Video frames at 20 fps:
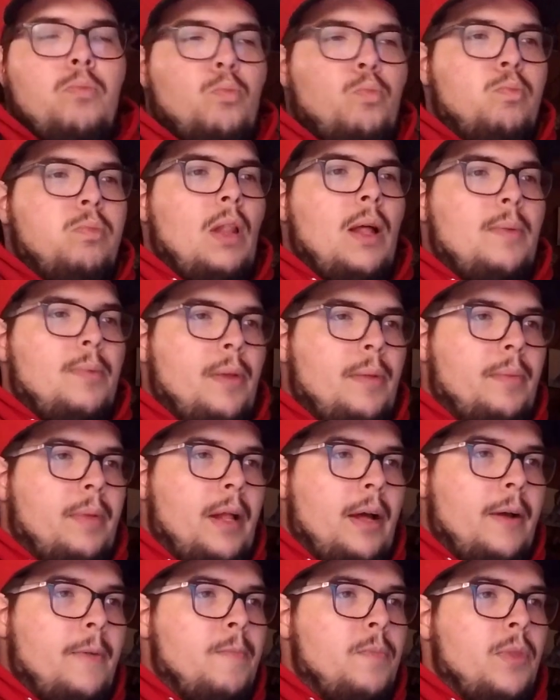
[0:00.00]
blah blah
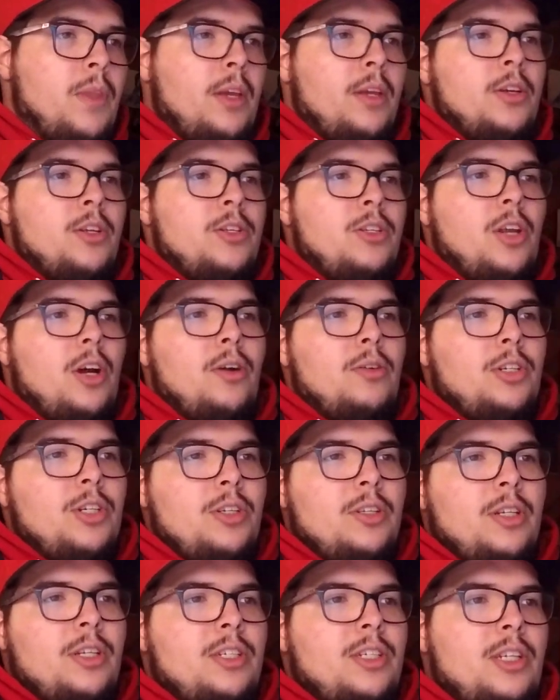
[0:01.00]
blah. So
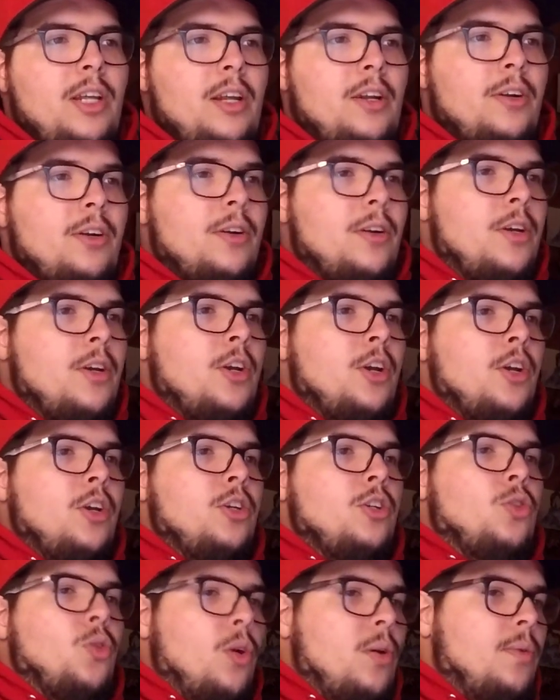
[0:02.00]
just consider
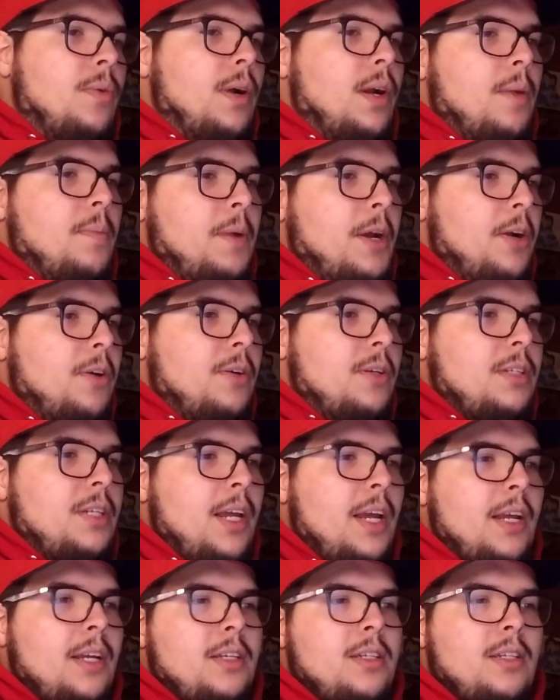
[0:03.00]
short ram air
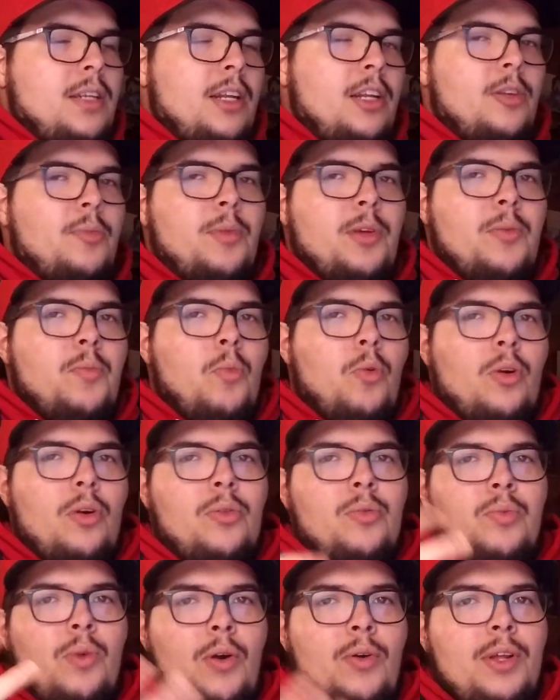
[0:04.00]
intakes tend to be more
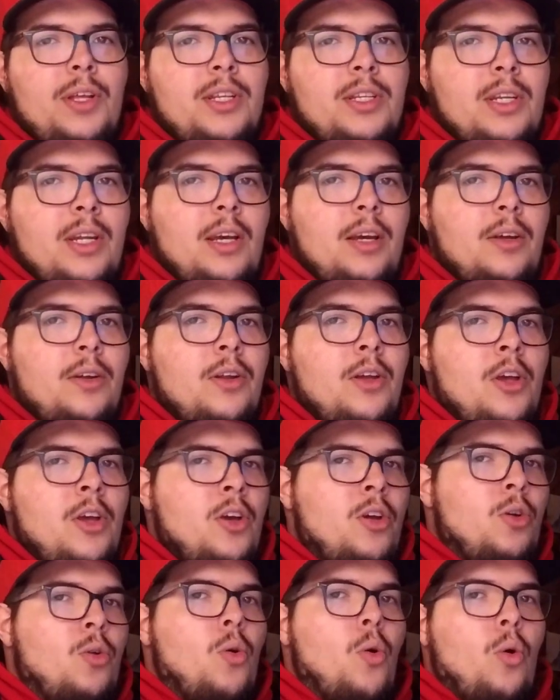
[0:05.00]
throaty sound.
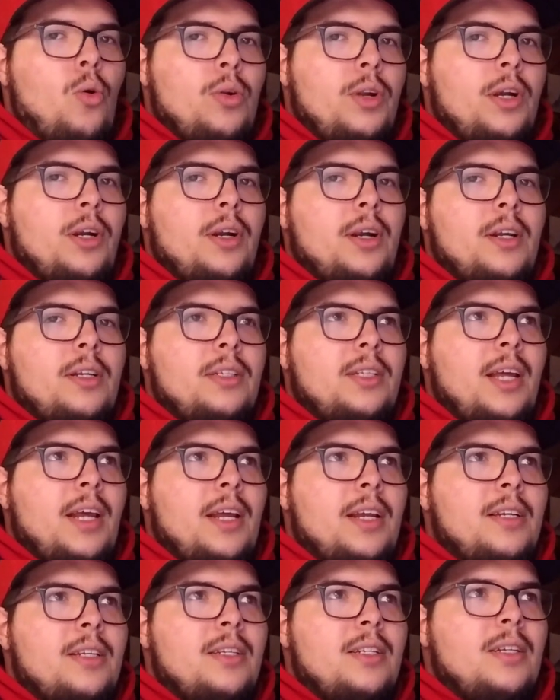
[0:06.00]
Cold air
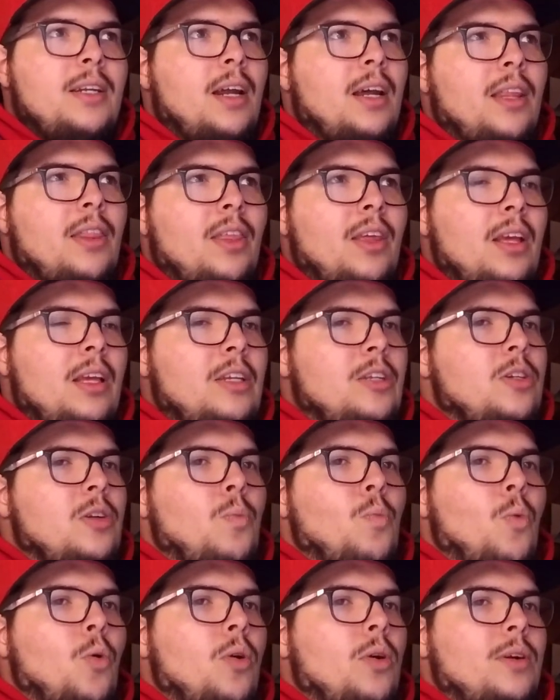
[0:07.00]
intakes, I think it's a
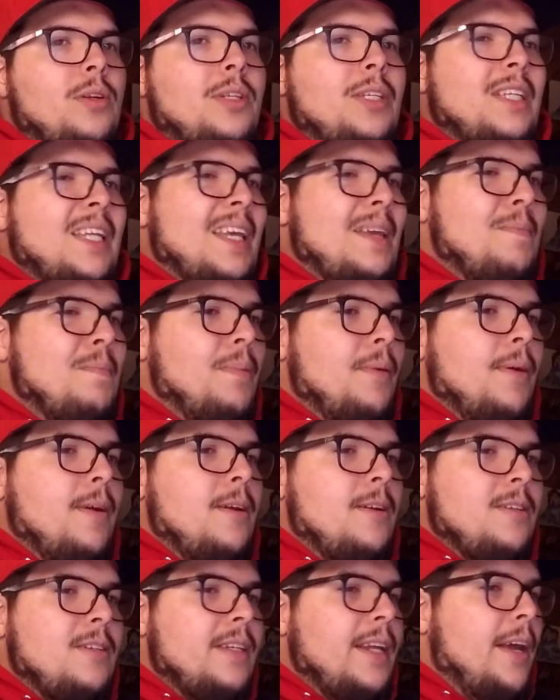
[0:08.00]
more deep
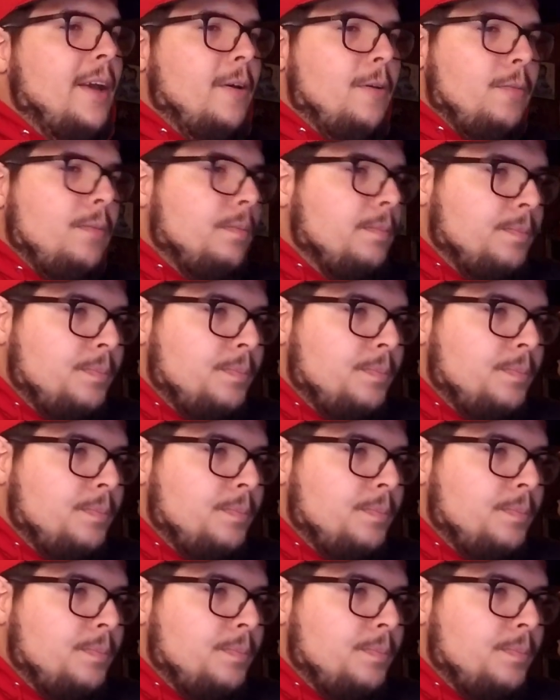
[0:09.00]
sound.